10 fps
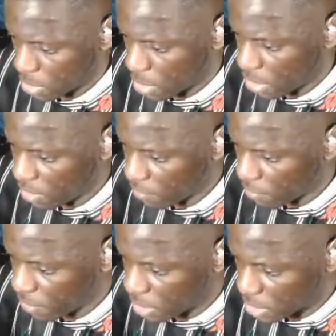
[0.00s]
can't even
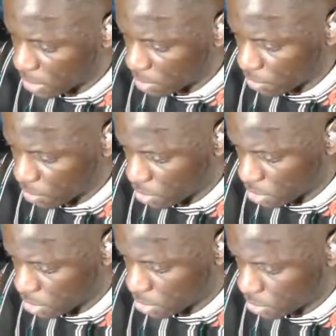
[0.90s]
find the chapter of
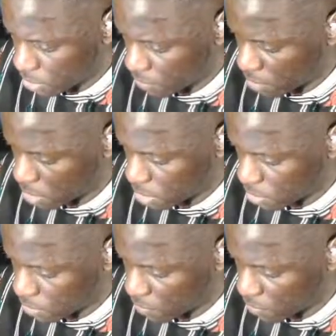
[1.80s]
Chris. What the fuck? Is it